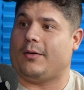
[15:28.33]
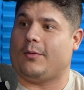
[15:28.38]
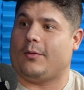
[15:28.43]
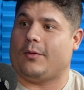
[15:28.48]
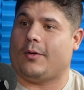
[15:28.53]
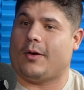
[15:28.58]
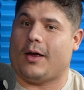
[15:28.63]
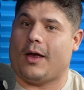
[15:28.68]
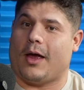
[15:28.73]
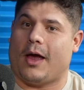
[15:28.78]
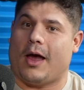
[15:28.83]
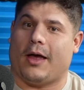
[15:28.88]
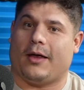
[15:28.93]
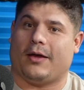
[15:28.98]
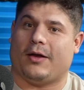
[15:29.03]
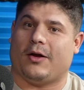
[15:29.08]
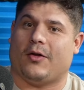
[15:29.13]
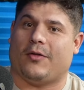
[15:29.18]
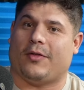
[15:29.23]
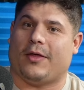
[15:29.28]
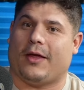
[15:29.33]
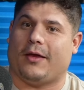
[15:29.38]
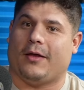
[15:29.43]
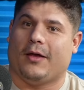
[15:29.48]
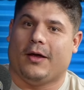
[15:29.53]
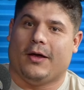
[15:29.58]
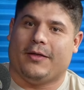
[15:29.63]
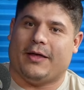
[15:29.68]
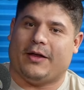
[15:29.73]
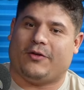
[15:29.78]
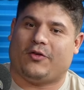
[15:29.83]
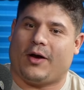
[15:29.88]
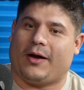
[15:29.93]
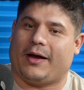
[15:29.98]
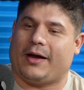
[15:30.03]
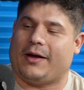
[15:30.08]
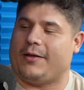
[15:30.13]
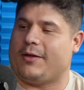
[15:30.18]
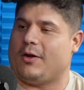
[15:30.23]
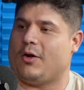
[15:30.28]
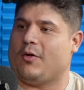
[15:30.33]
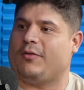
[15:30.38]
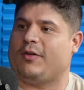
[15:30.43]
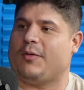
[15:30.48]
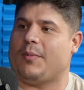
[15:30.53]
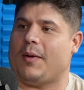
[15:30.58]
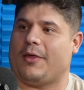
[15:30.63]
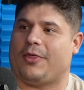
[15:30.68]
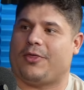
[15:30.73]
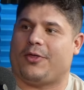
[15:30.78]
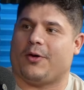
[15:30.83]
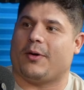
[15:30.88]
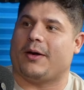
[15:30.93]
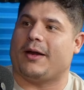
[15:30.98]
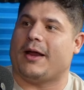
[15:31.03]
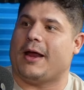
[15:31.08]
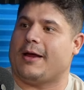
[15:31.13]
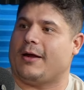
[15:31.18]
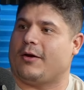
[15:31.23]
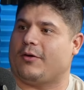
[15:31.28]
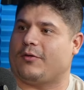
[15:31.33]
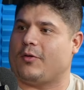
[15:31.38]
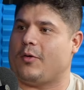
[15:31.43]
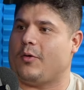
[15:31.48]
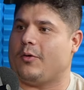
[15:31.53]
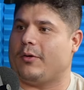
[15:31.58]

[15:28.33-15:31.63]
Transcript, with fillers: Yeah. Uh, you know, yeah. they they try and get into the UFC by 38 years old.